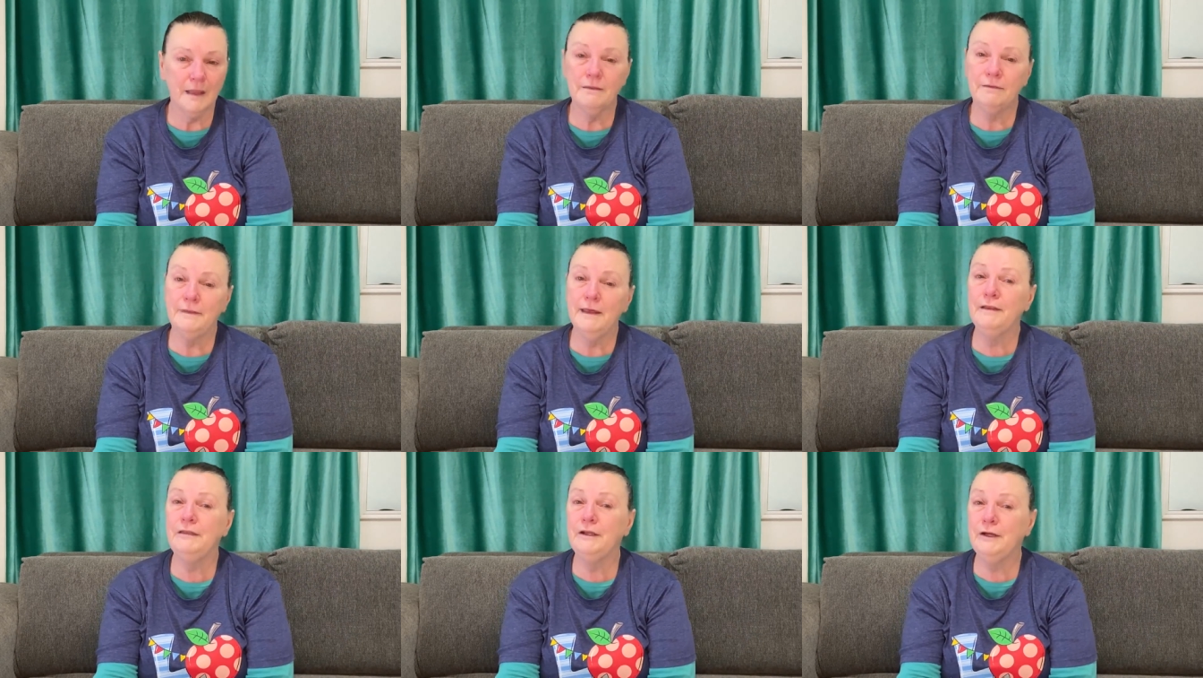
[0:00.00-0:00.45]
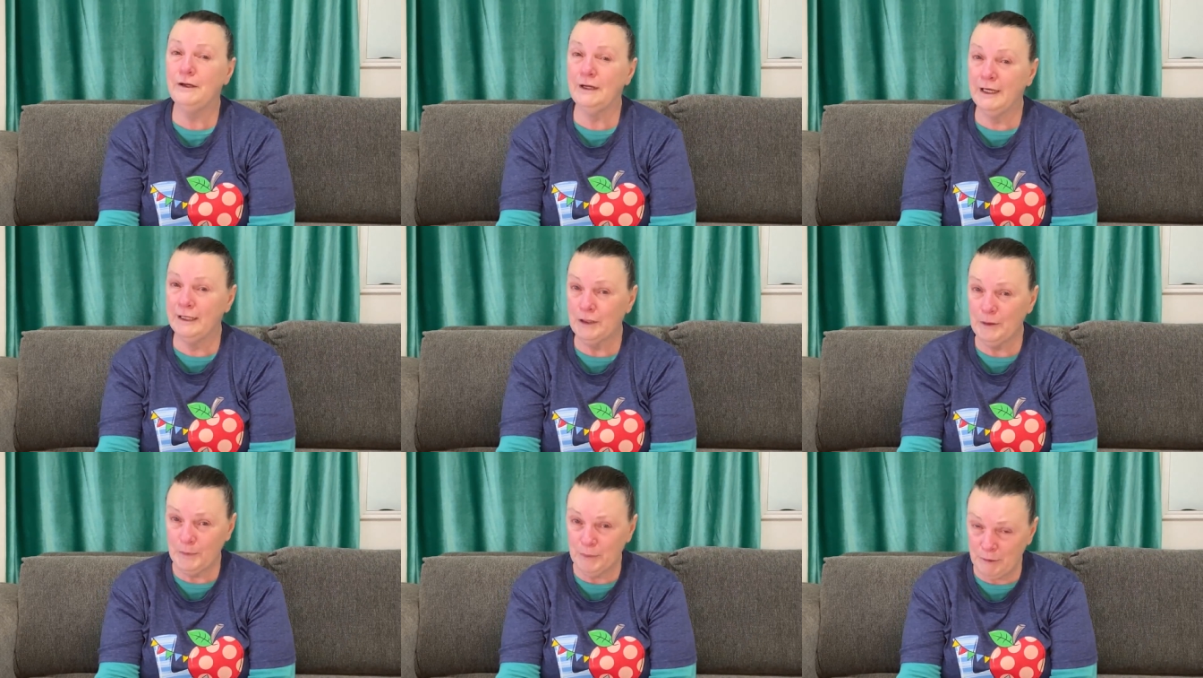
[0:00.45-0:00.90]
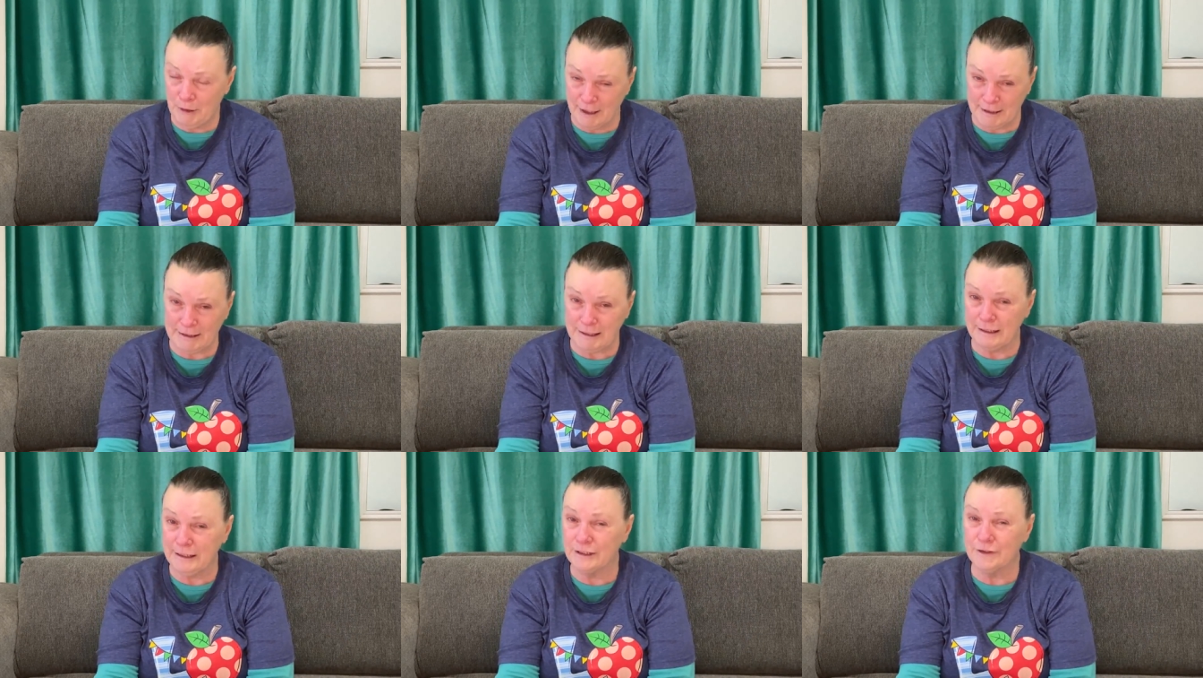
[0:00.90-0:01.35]
that they're in the
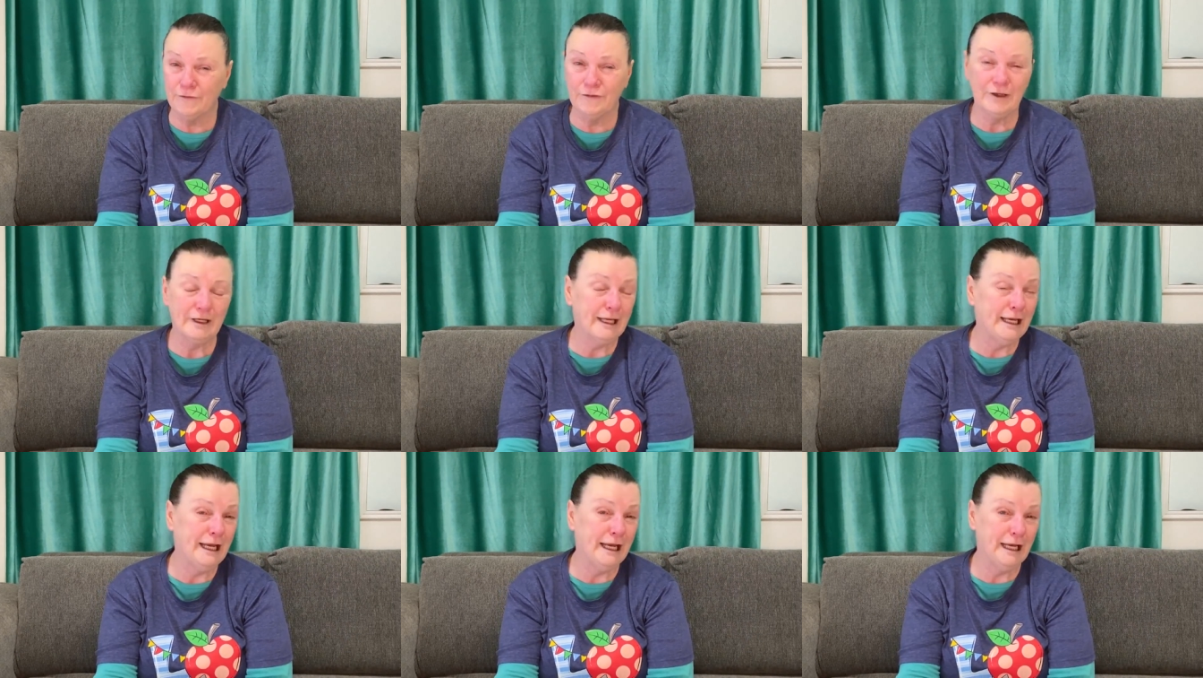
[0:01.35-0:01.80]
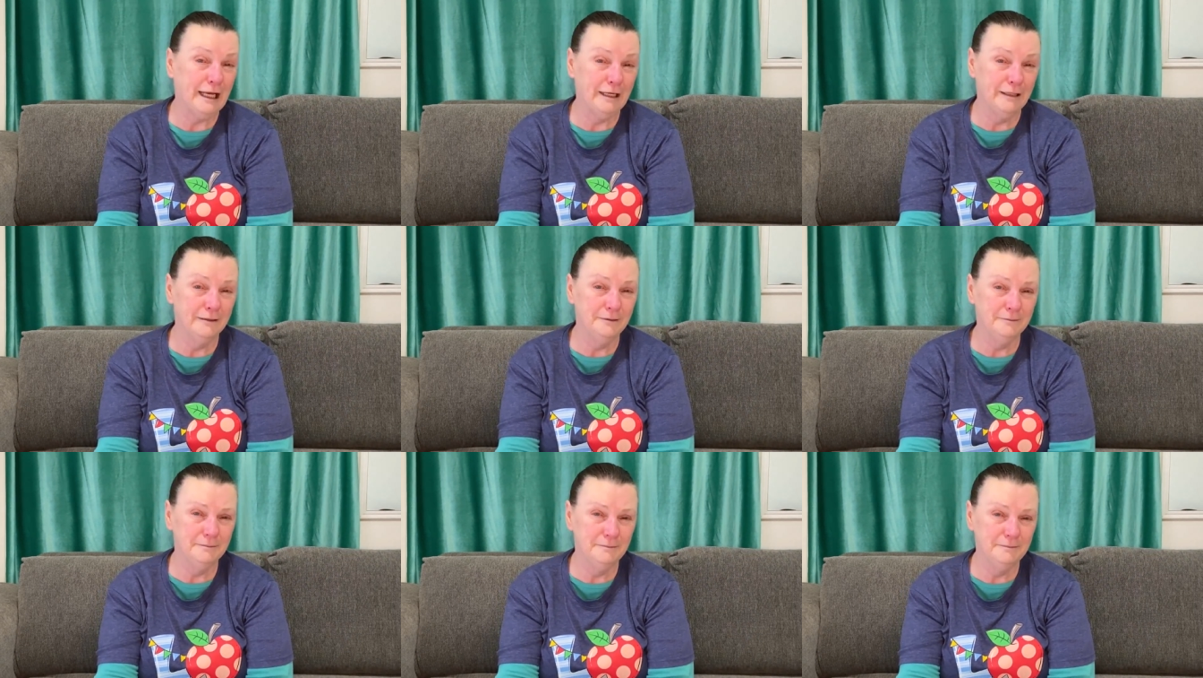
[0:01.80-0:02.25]
presence of the King.